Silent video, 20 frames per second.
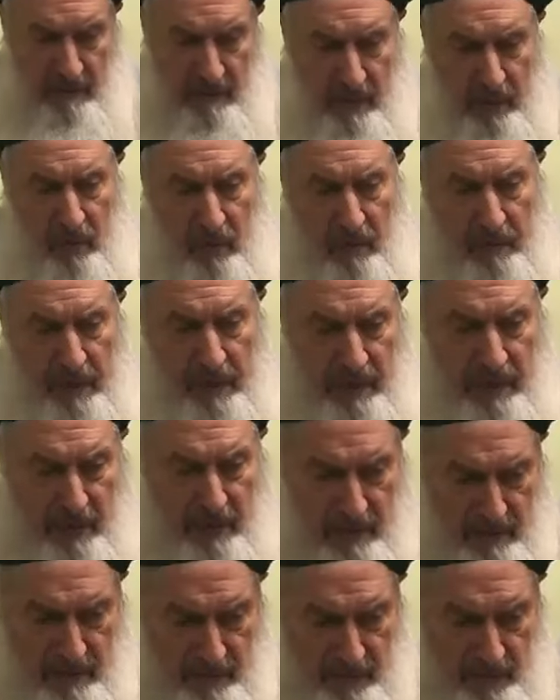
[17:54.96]
but to be
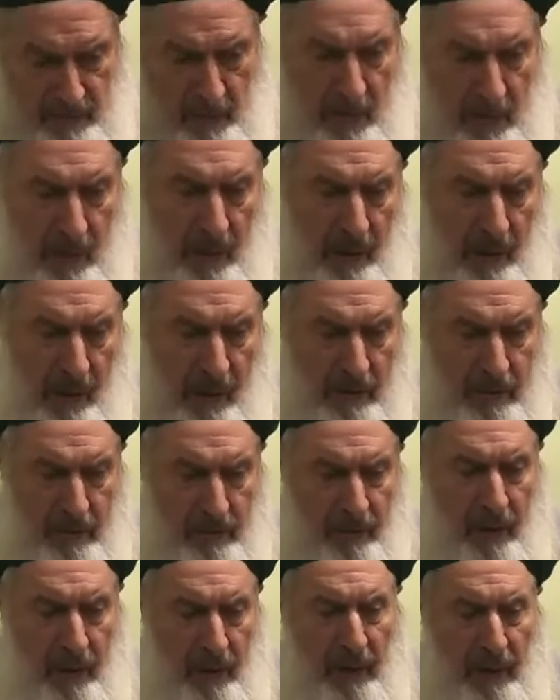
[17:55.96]
through our hearts,
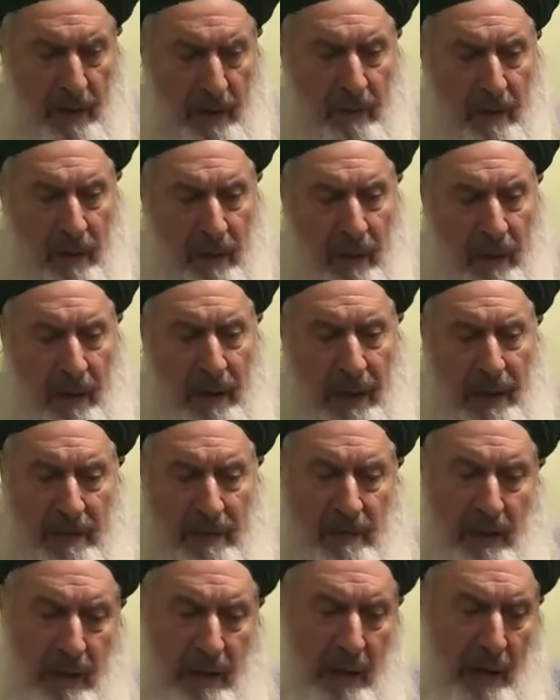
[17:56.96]
for Allah,
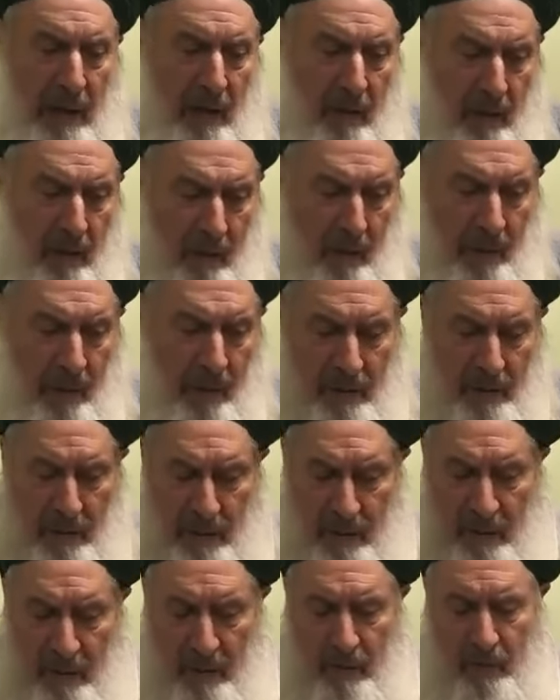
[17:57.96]
asking our Lord
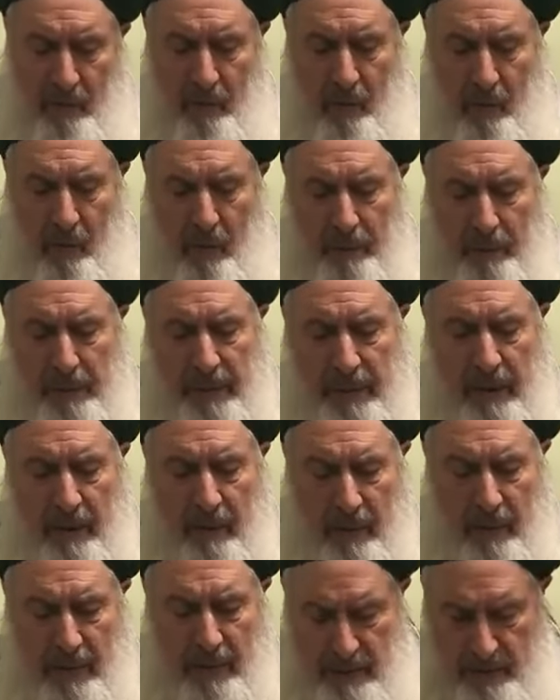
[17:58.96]
to open a way